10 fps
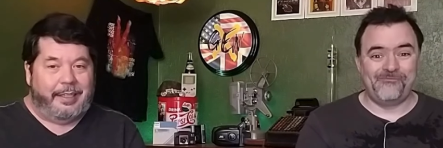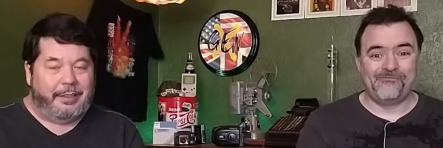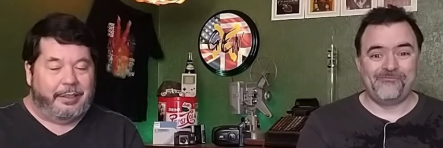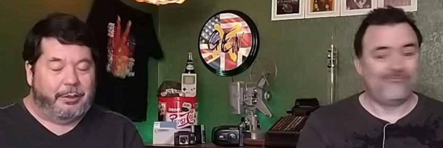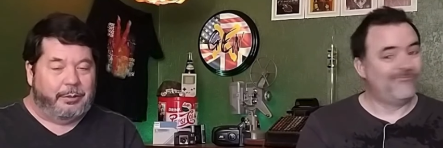
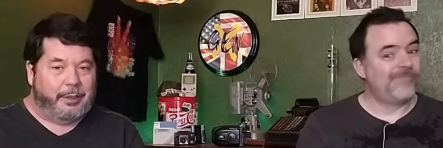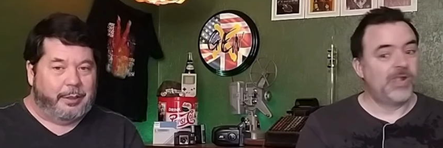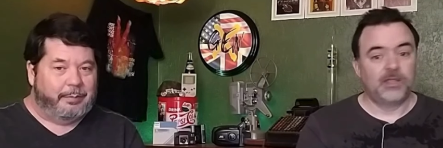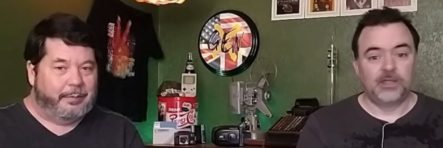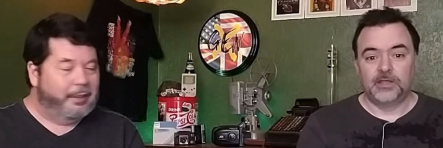Speaker 1: you
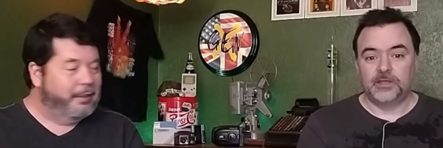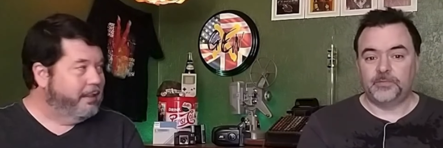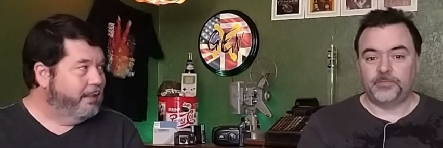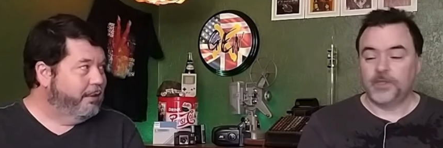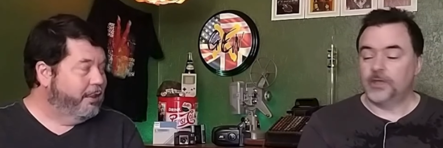you just
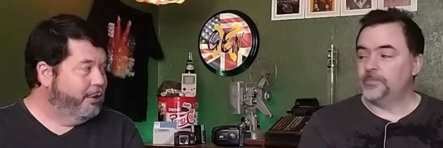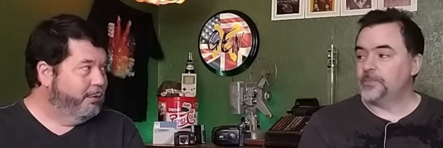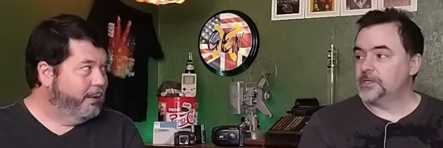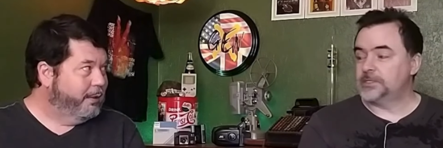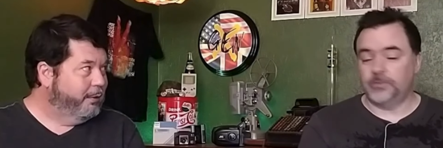never know
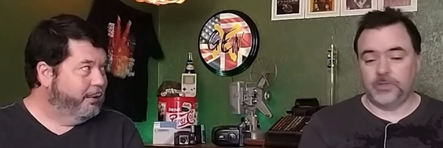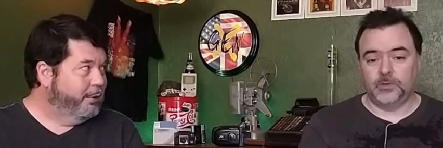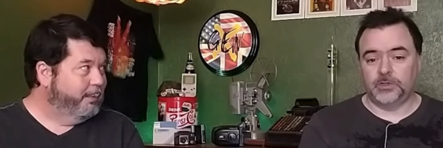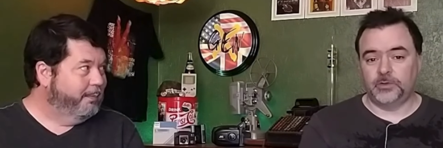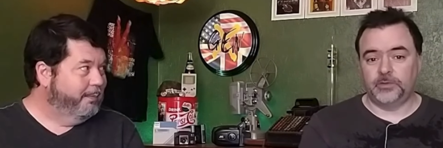what. Except you
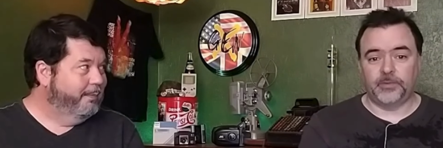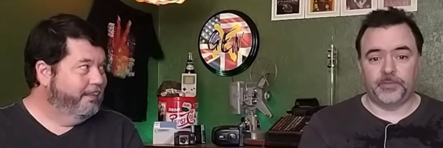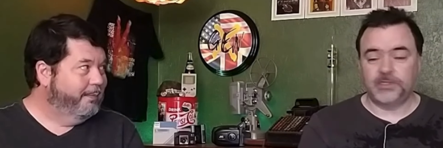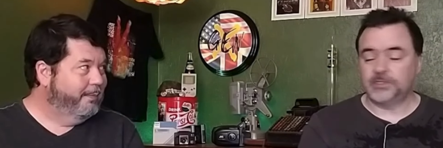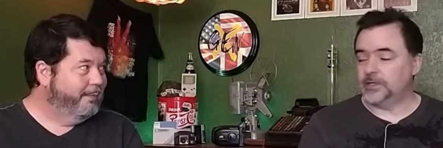were doing them at
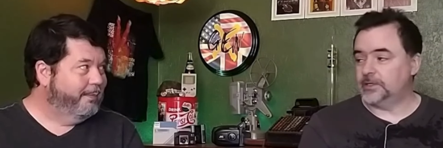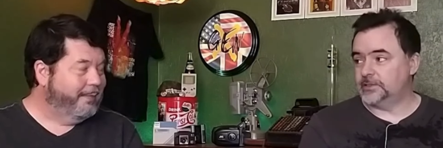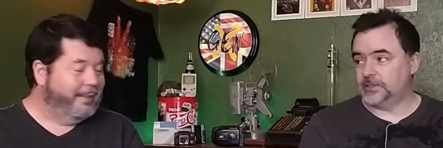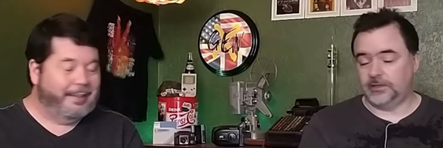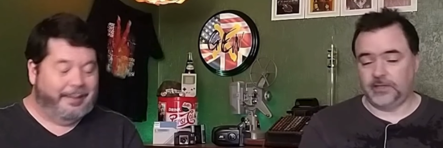Pizza Hut
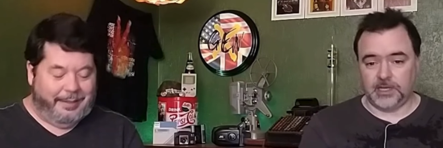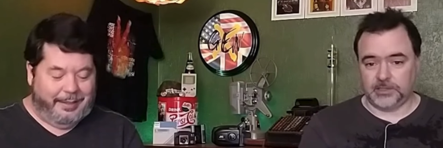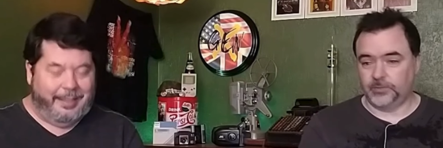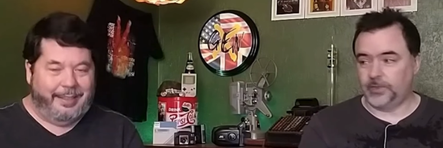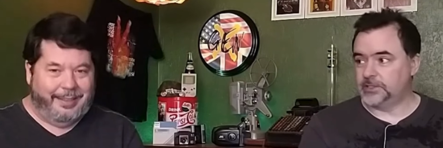instead of the
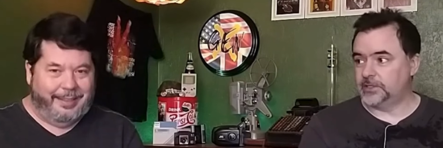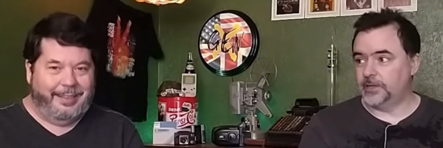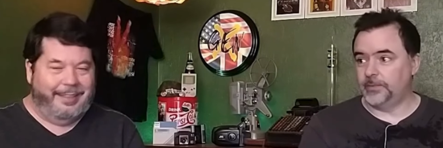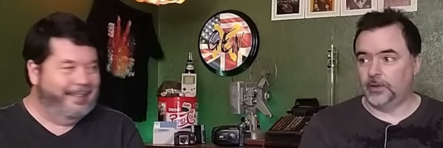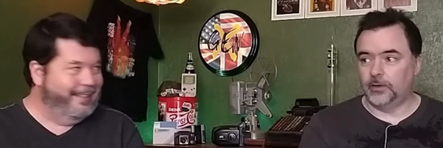actual place that they
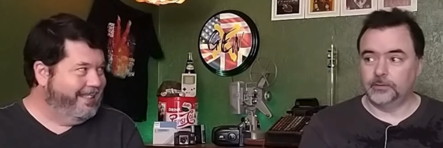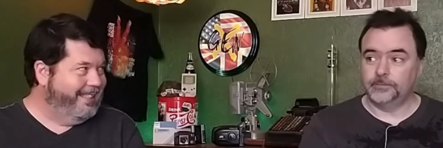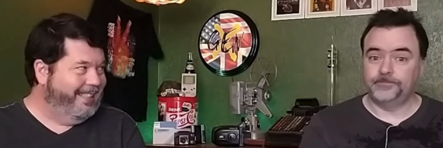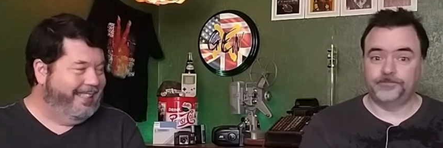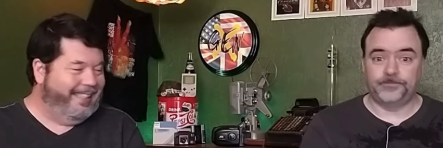belong.
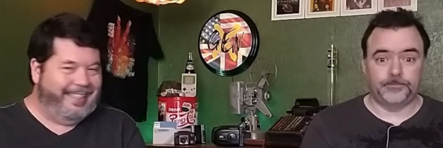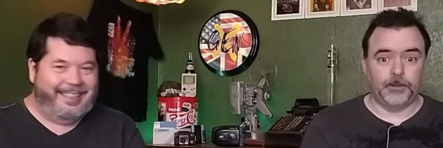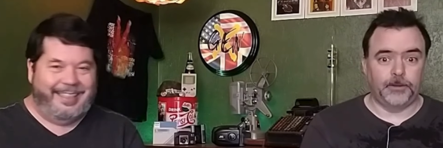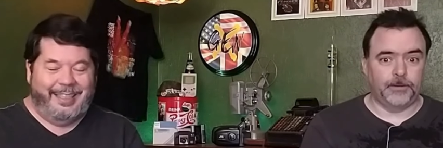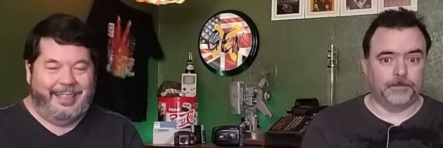You
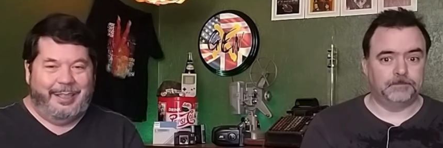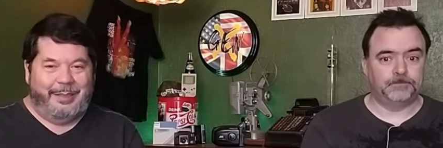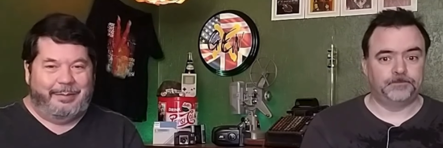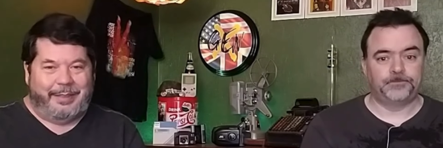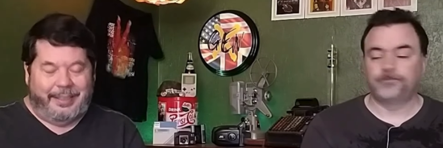
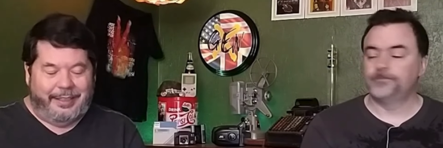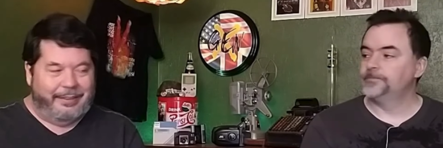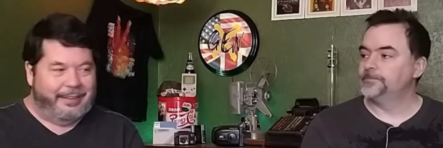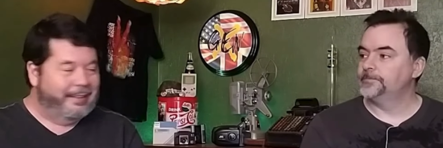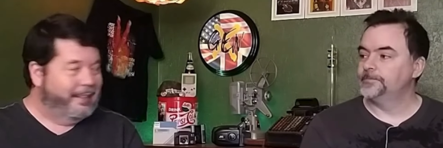
Speaker 2: know,
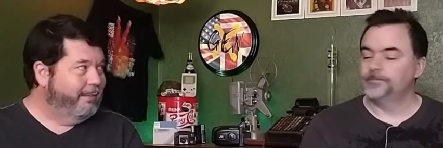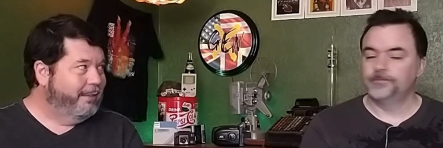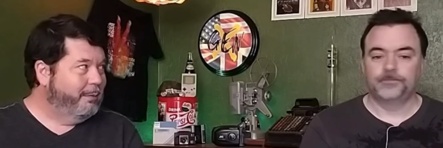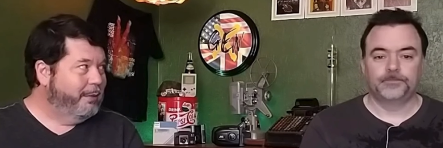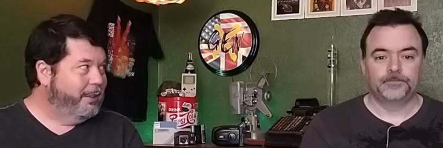you never
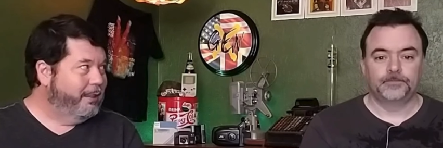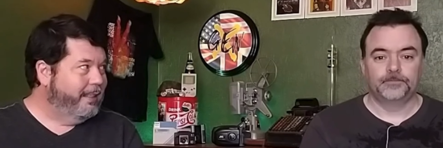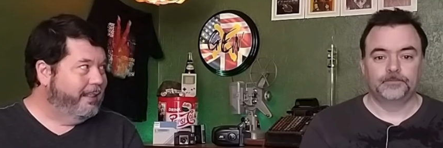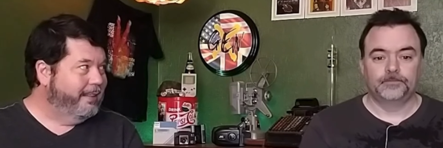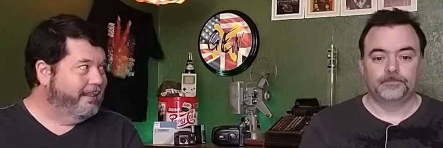know what your
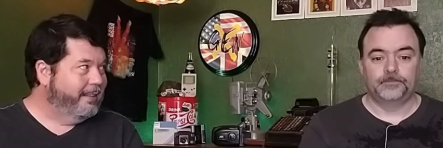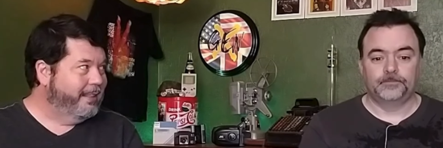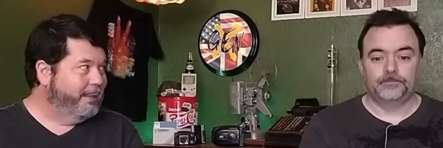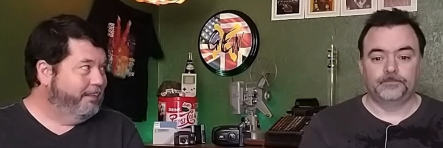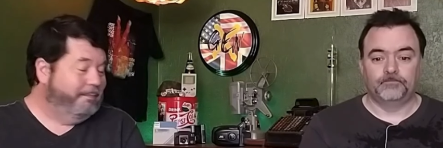idea is
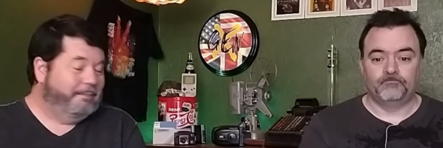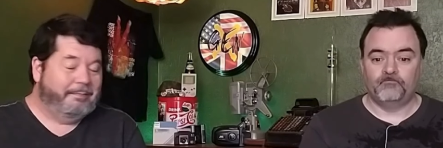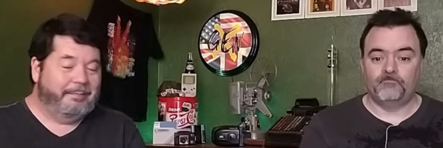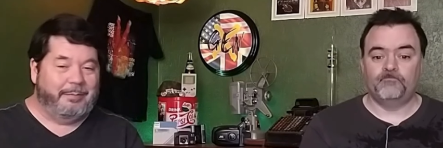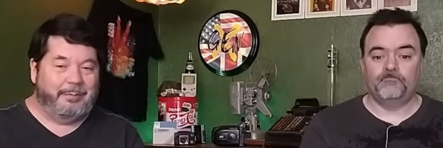gonna
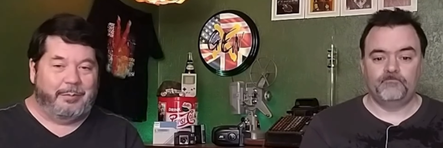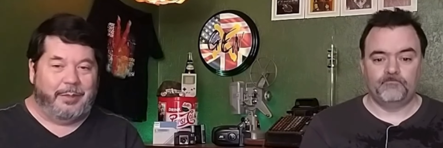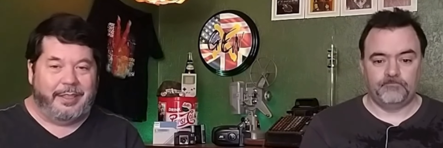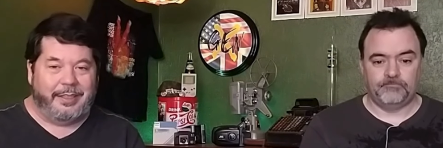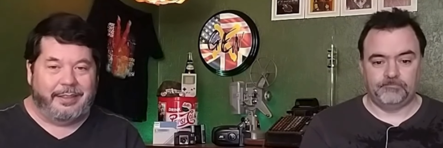
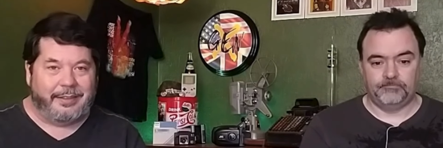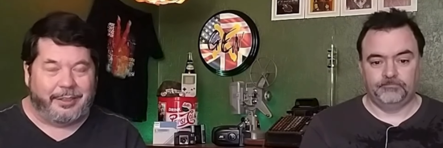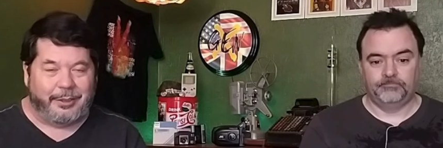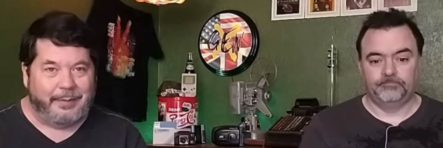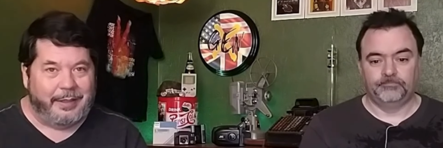bring.
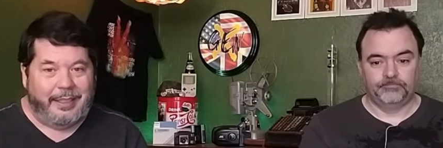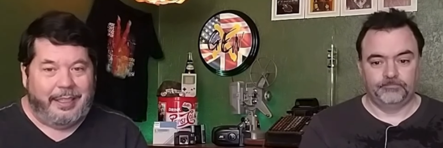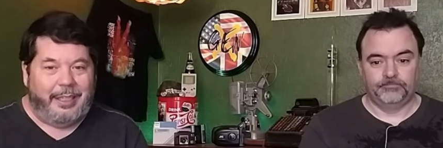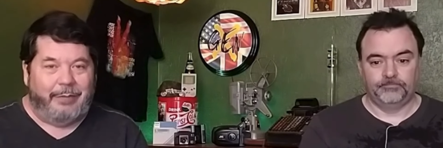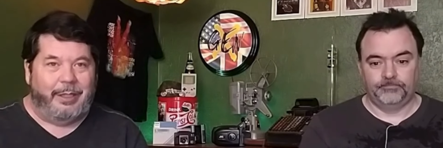So,
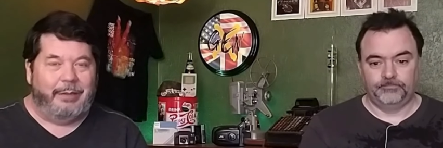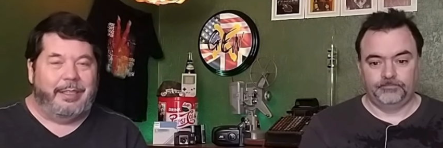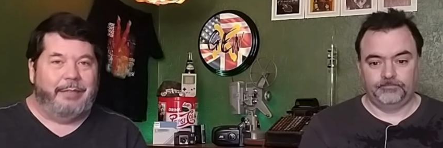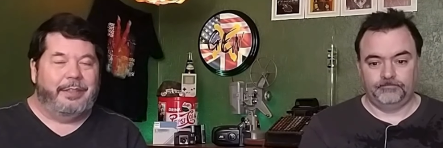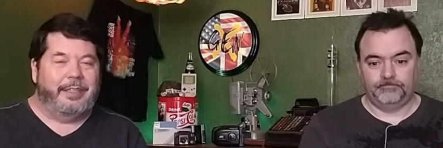well, we're
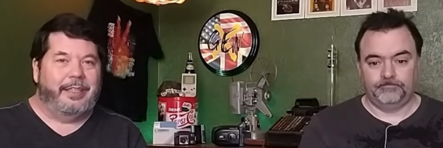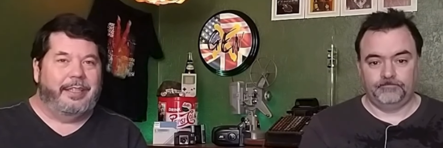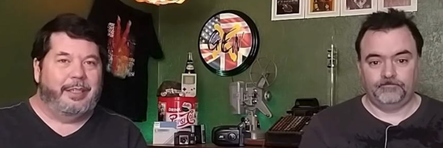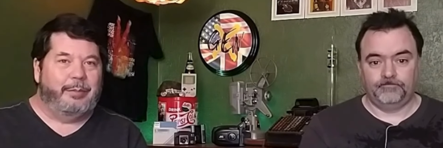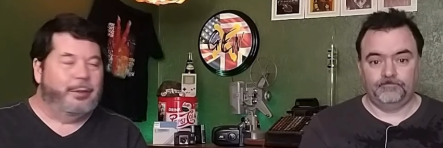definitely gonna
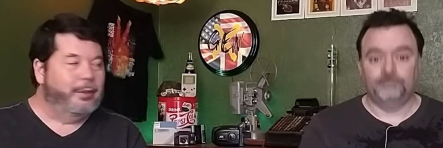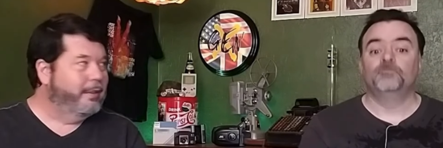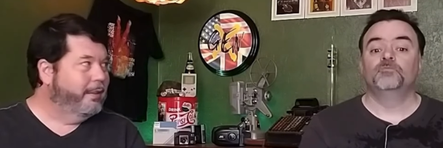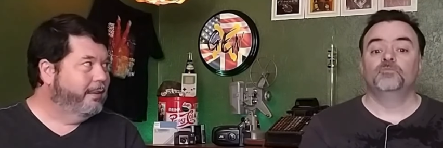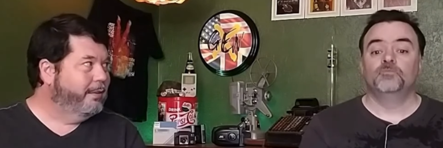hit up more of
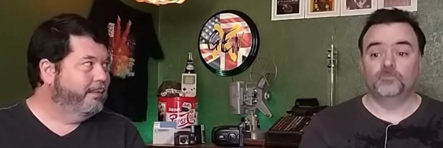these